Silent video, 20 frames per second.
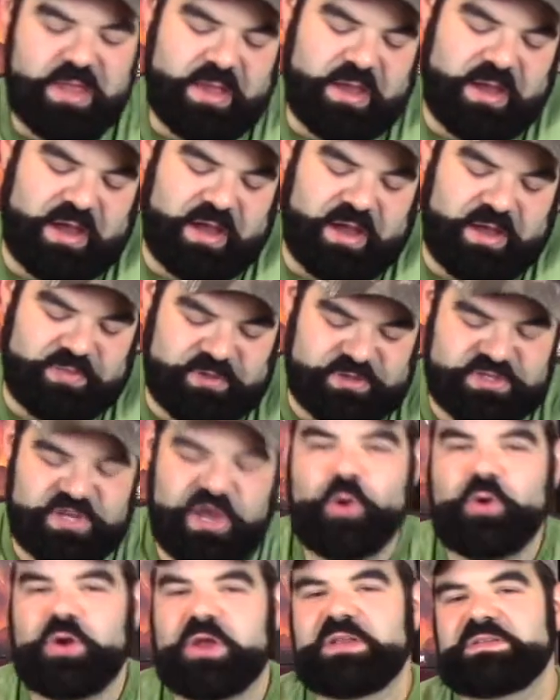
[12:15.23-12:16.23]
uh, the
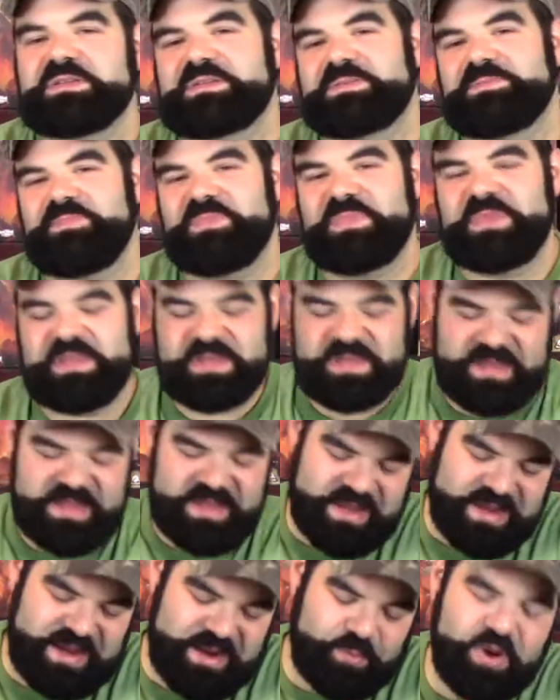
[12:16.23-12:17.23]
tokens.
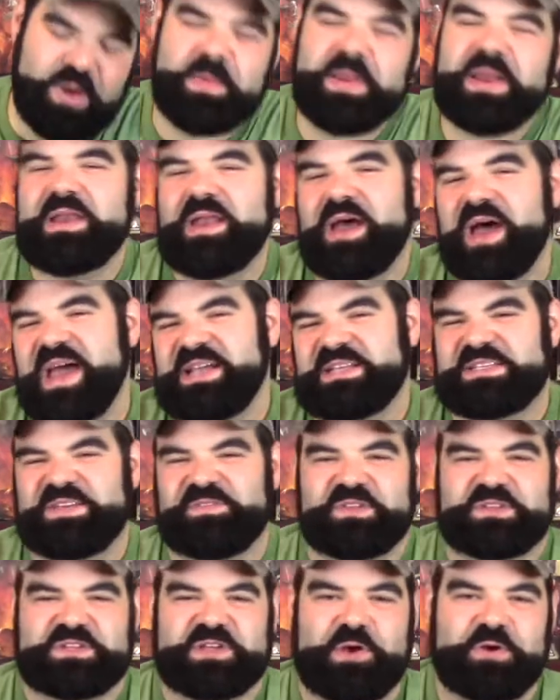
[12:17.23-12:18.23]
Yeah, it would have been nice
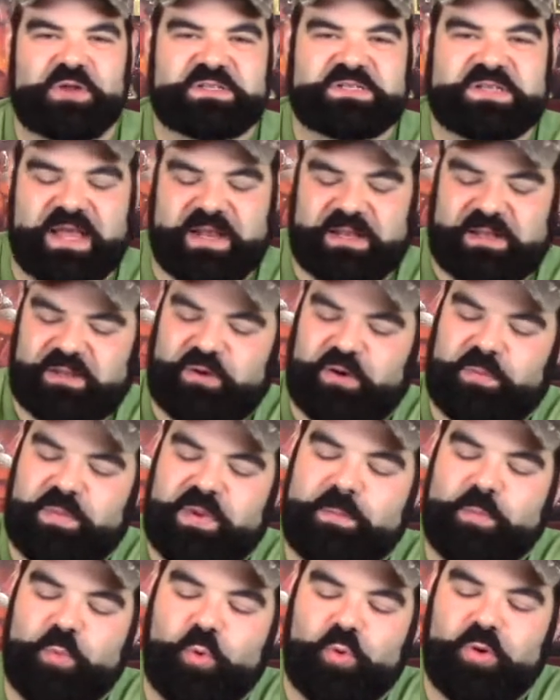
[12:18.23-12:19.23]
if the tokens had a little
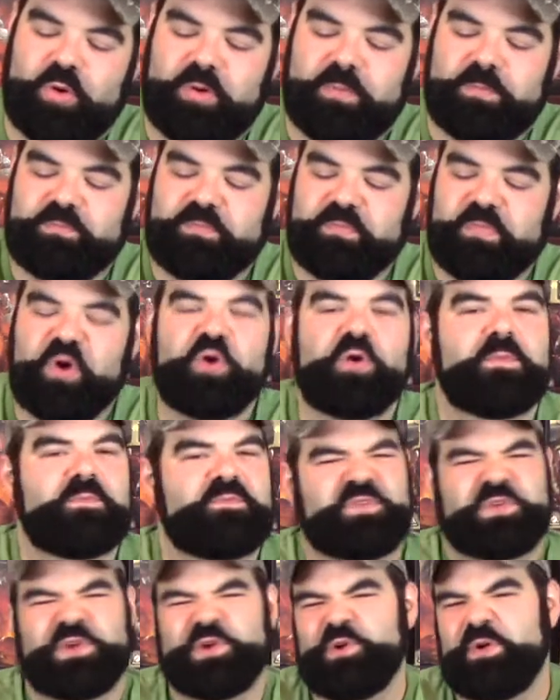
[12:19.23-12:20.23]
bit more
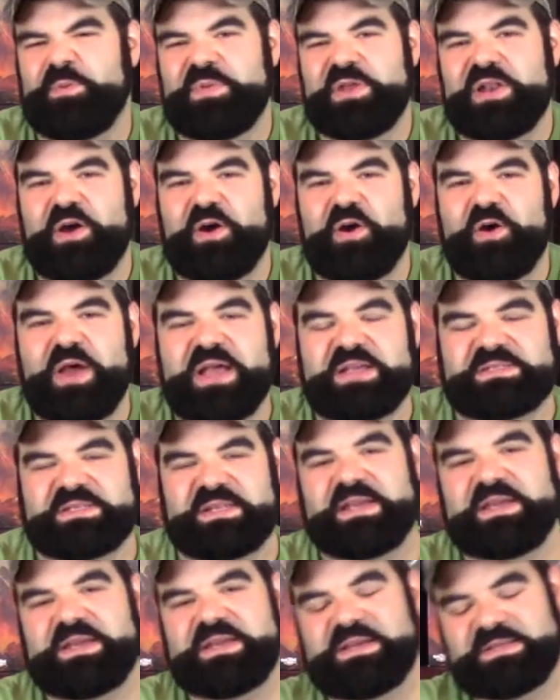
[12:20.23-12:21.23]
oomph to them, you know, as
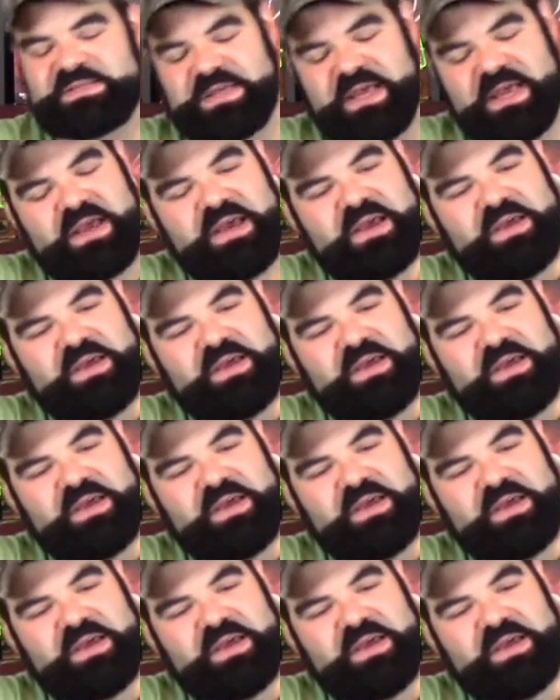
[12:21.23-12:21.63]
it is.